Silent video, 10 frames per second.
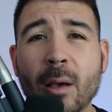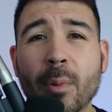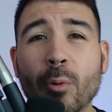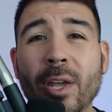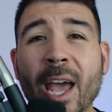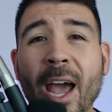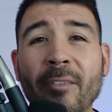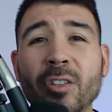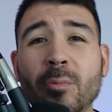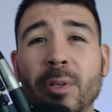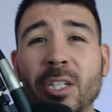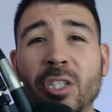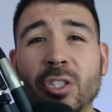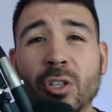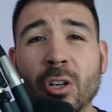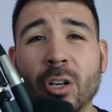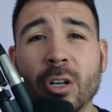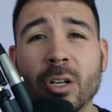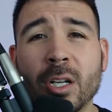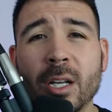but we have to be
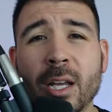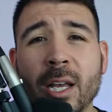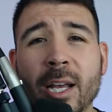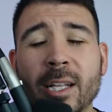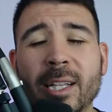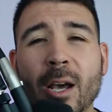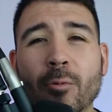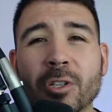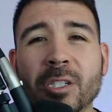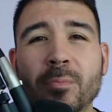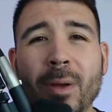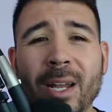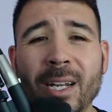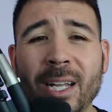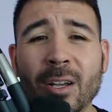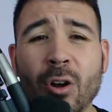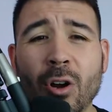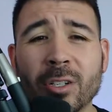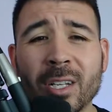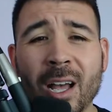sure that we're spending
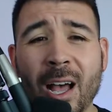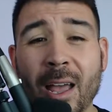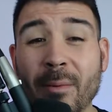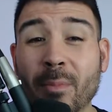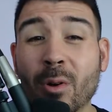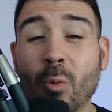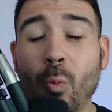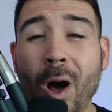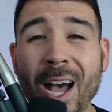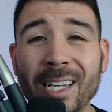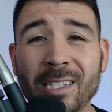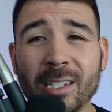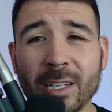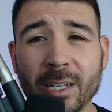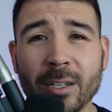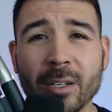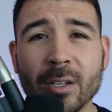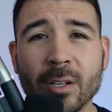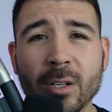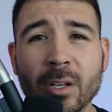our time wisely.
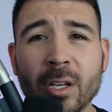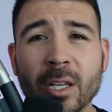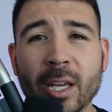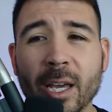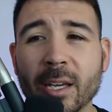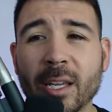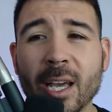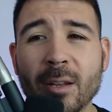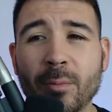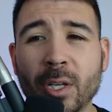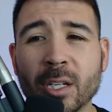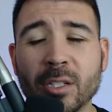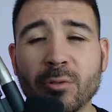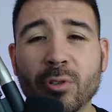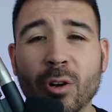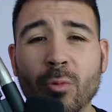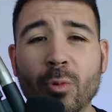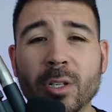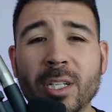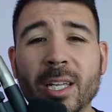Okay, again, because you don't
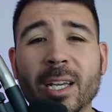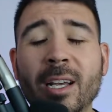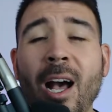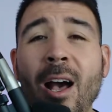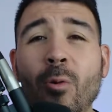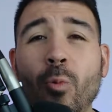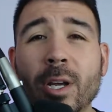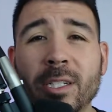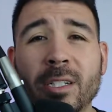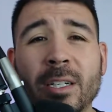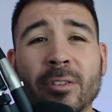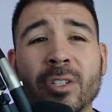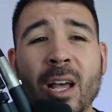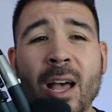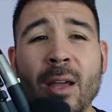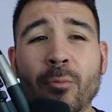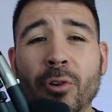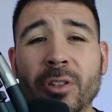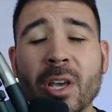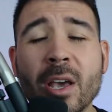want to get caught wasting your time
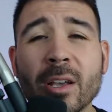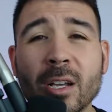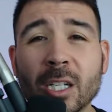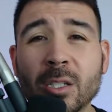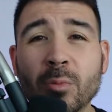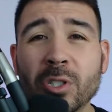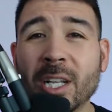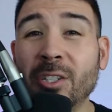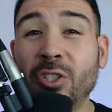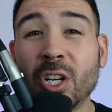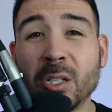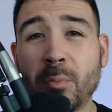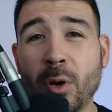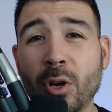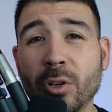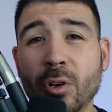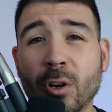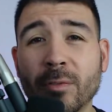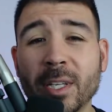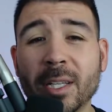with customers that just bought an
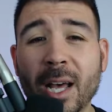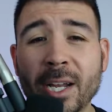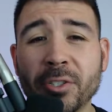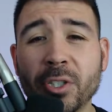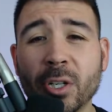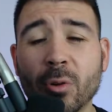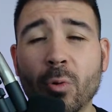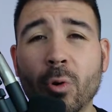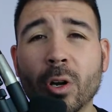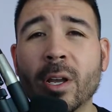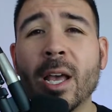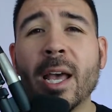RV last year, or